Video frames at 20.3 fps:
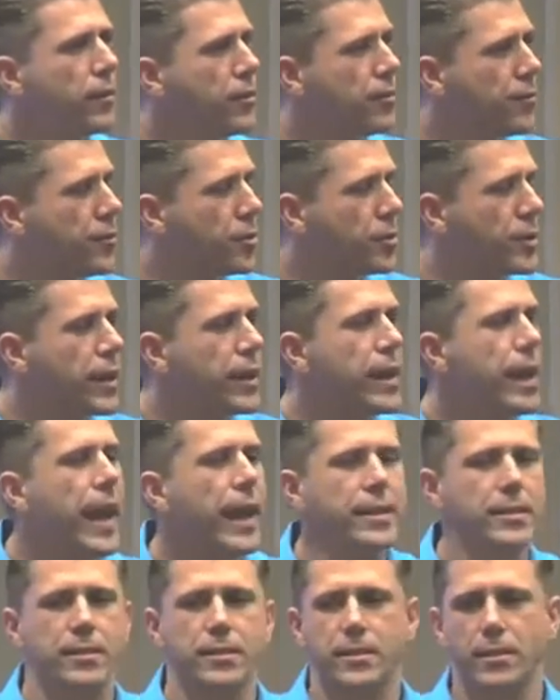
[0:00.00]
for the
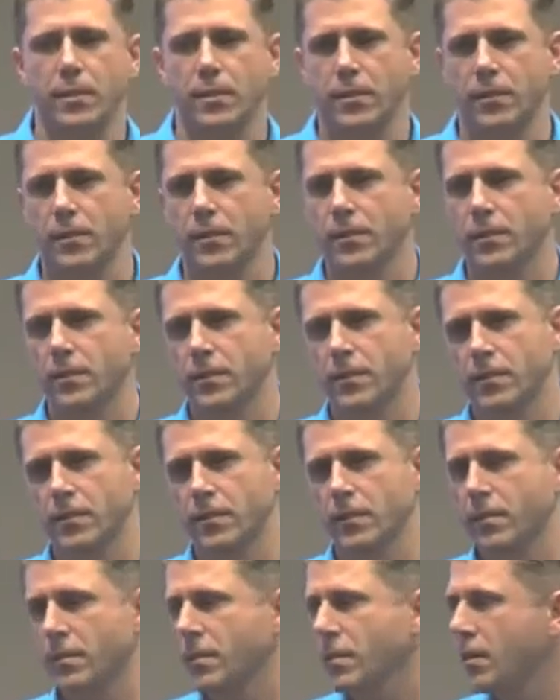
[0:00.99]
next
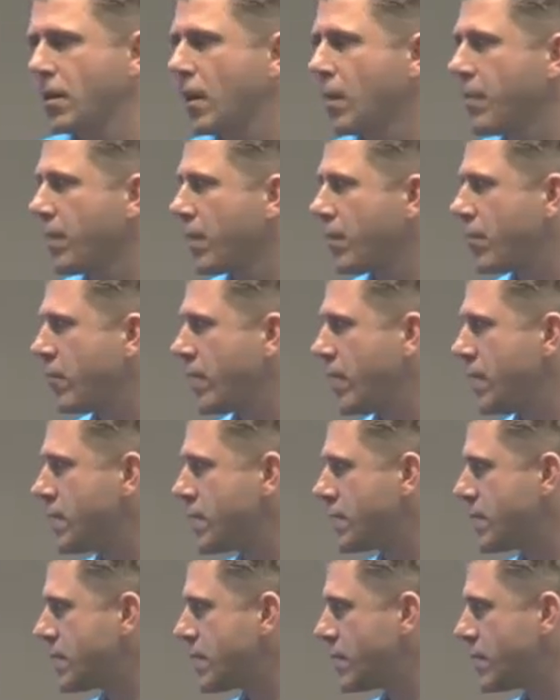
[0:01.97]
couple of reasons.